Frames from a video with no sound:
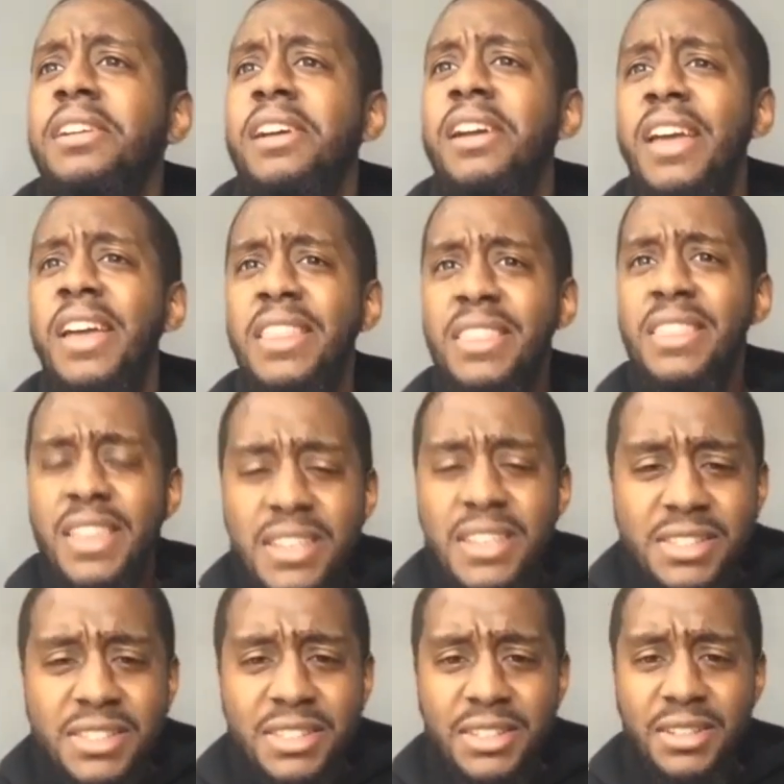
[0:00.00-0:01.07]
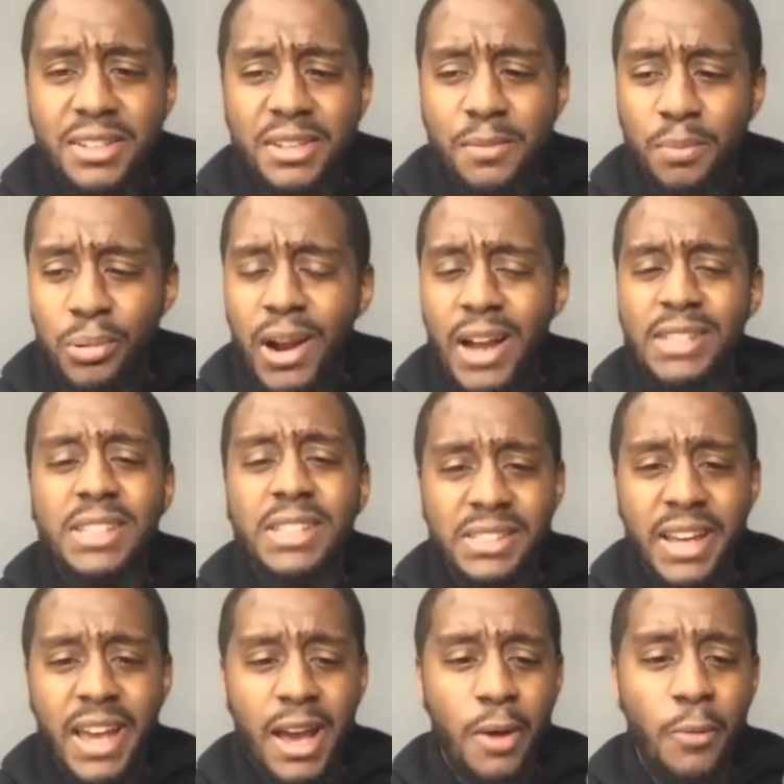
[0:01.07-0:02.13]
in this process
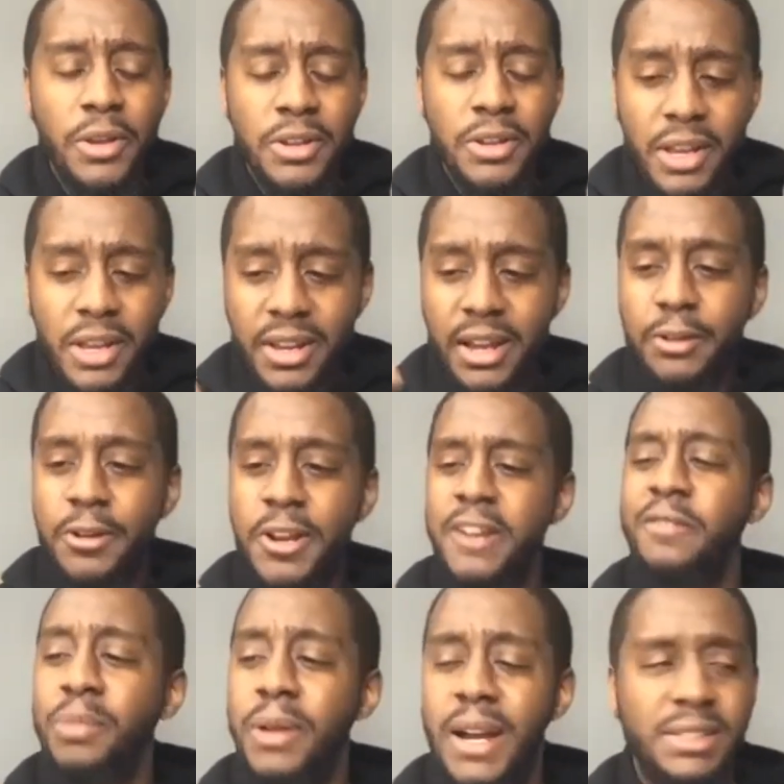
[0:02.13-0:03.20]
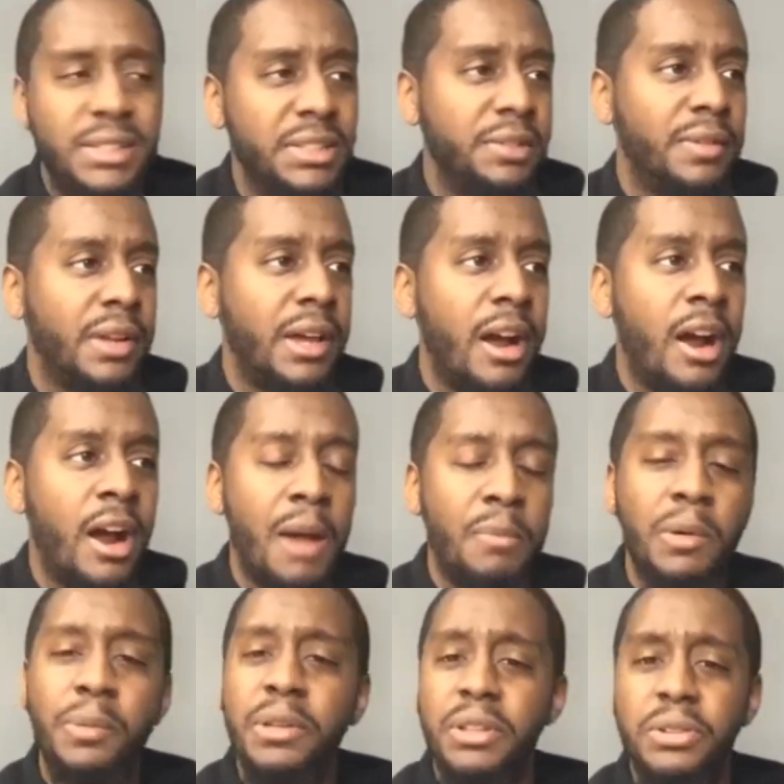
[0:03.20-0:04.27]
now, when you're in that creative process of like, all right, I'm
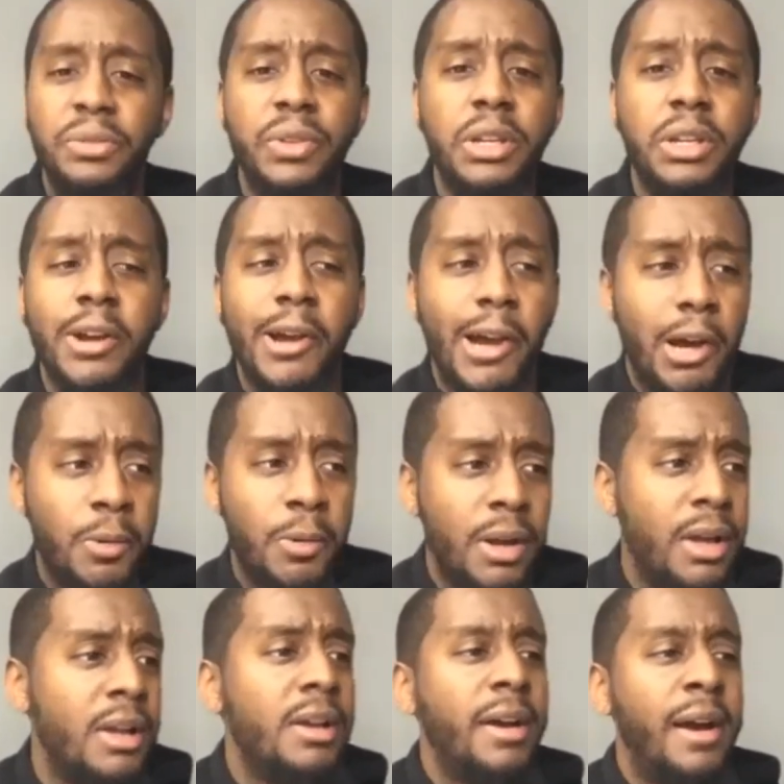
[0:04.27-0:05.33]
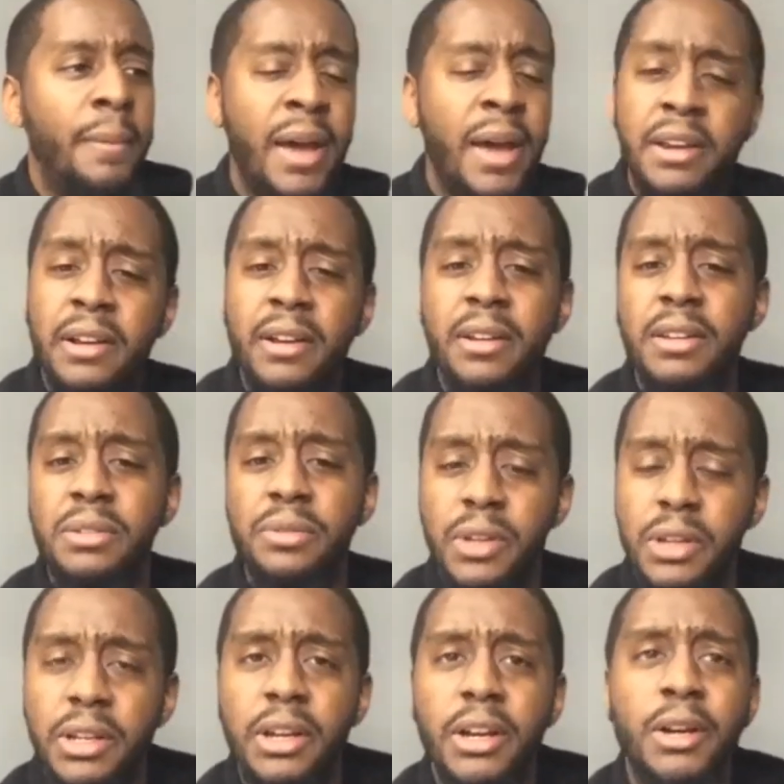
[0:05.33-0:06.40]
gonna put this video out, I'm editing this
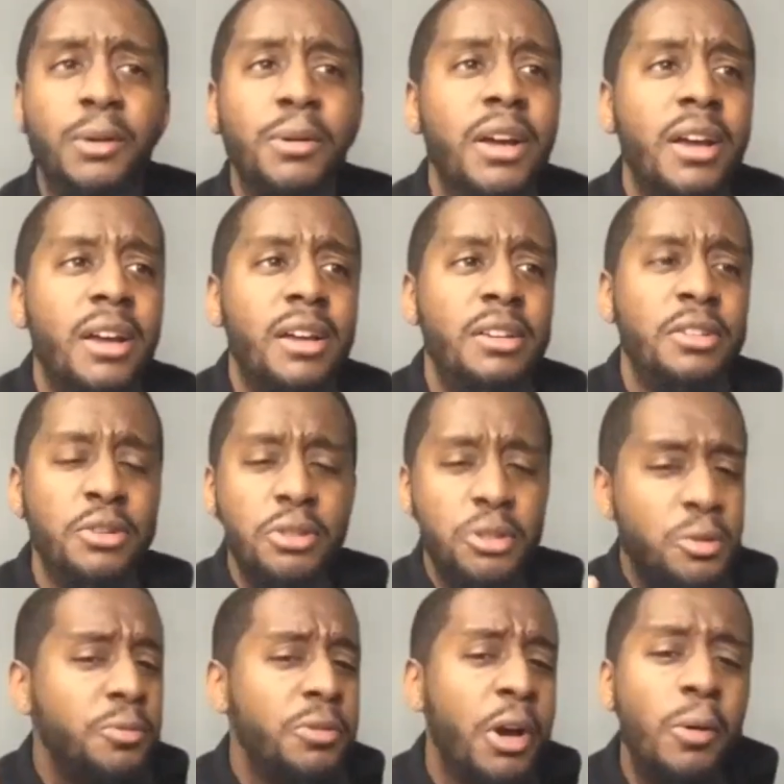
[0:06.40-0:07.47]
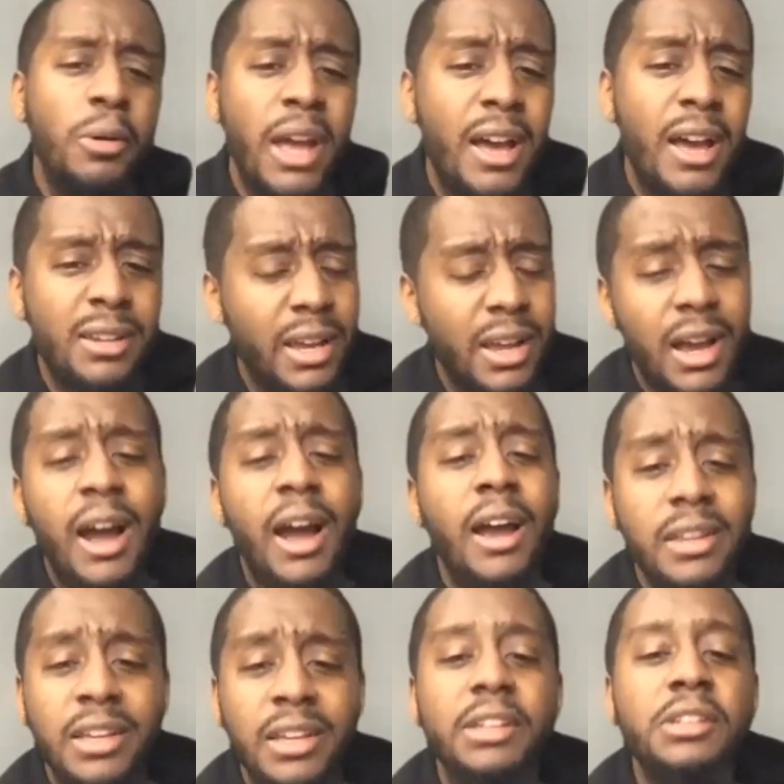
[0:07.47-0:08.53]
video, do you know now, like, all right,
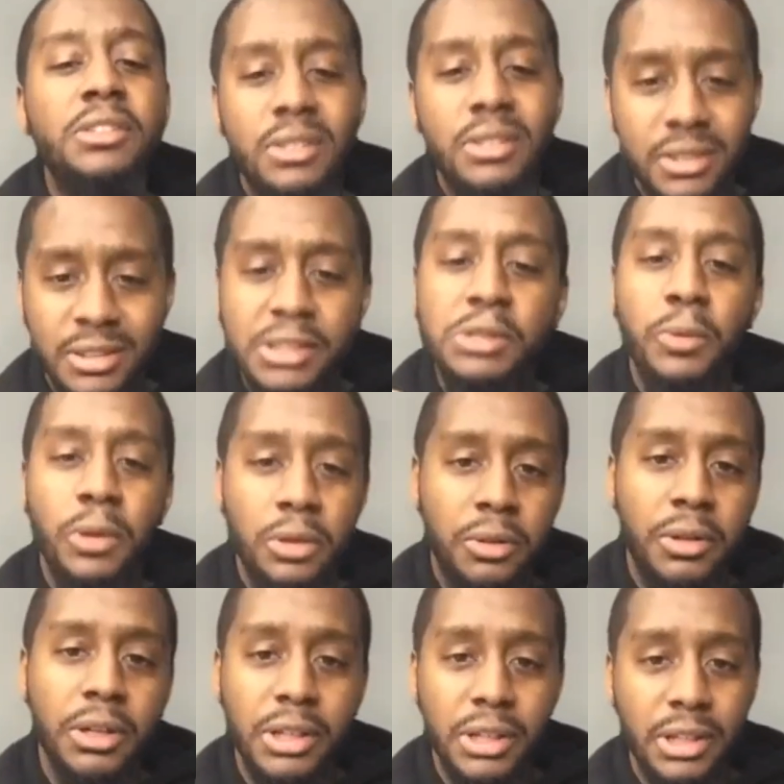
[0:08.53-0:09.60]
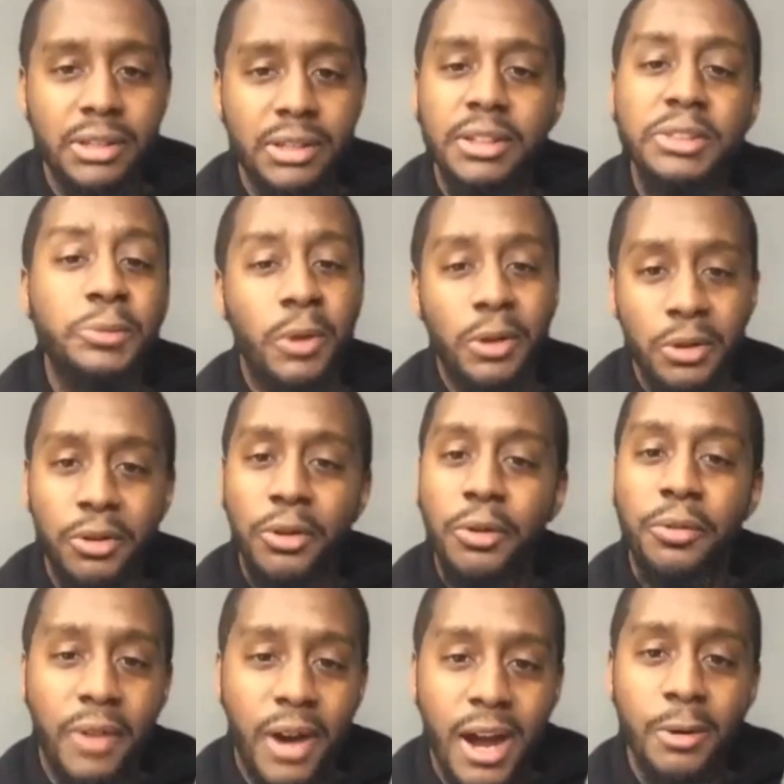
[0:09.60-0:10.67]
yeah, this this one gonna hit, this one gonna go
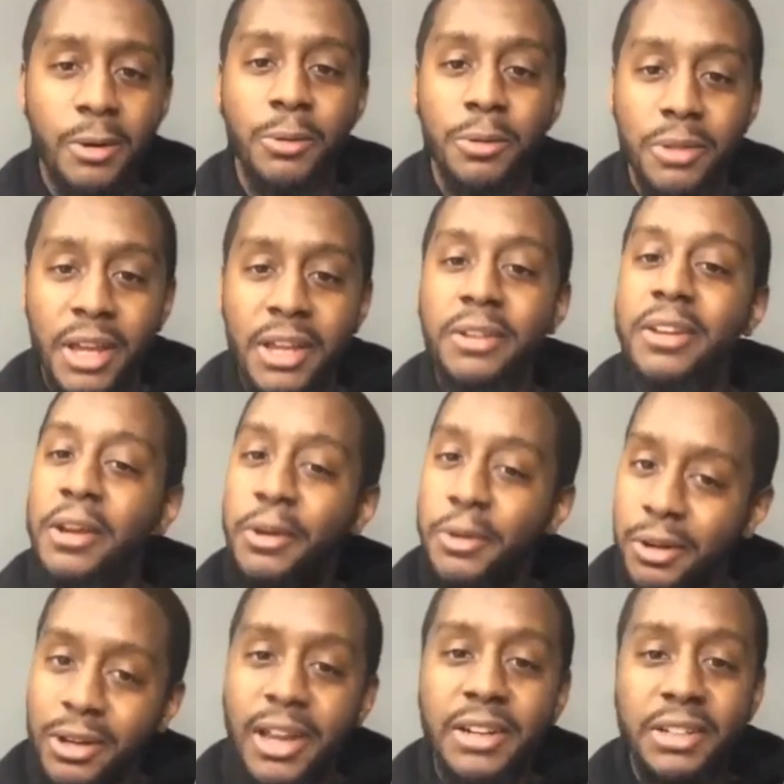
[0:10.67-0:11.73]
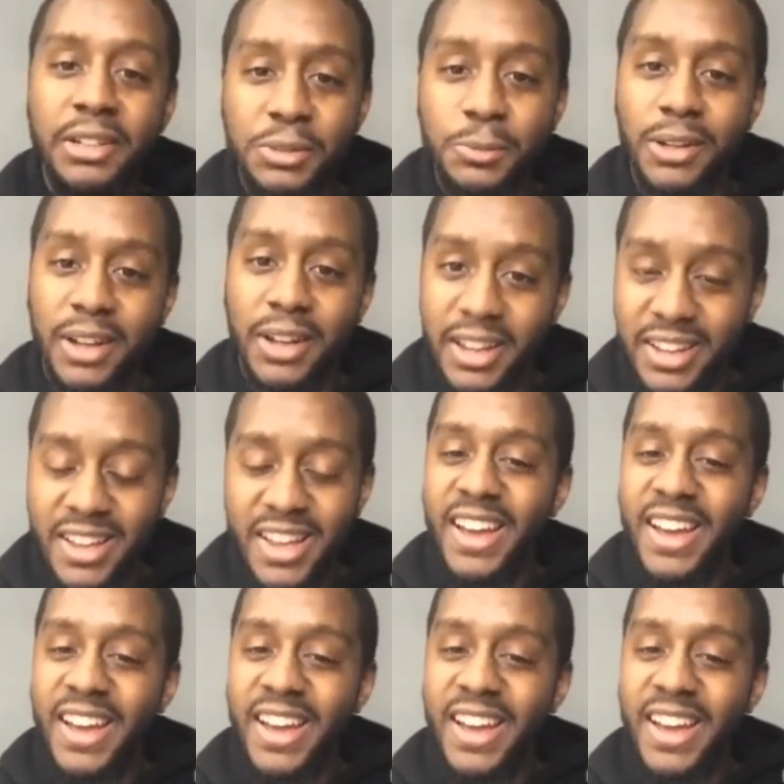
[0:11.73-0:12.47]
viral, they they gonna like this one, like,